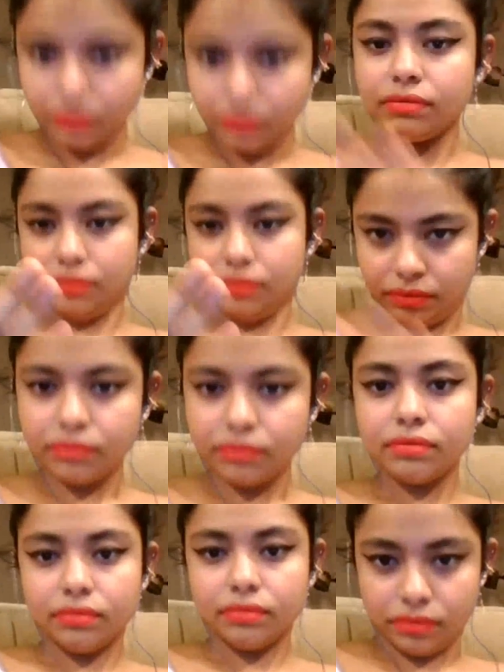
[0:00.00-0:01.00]

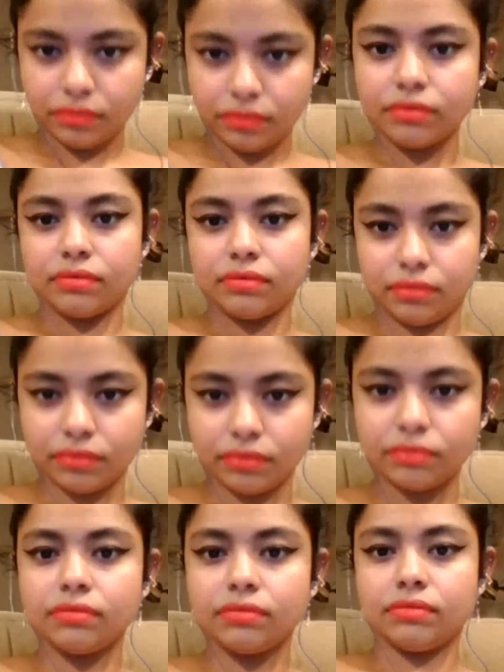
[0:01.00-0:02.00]

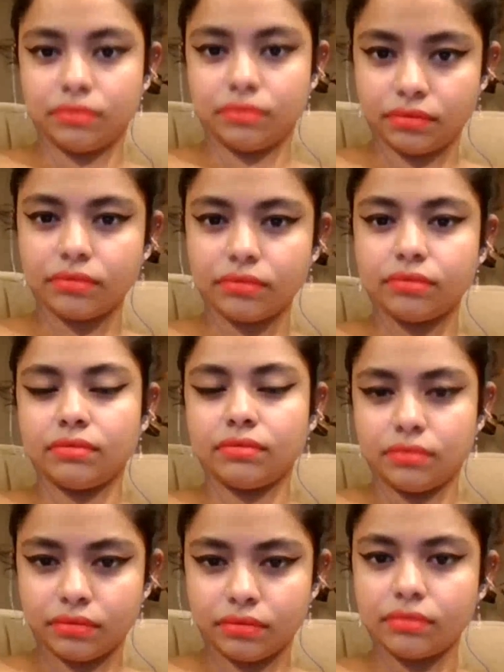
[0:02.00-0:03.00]

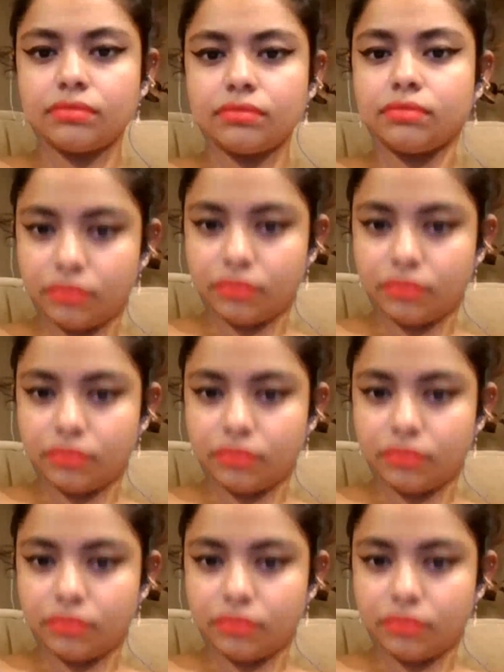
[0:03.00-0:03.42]
This person isn't speaking.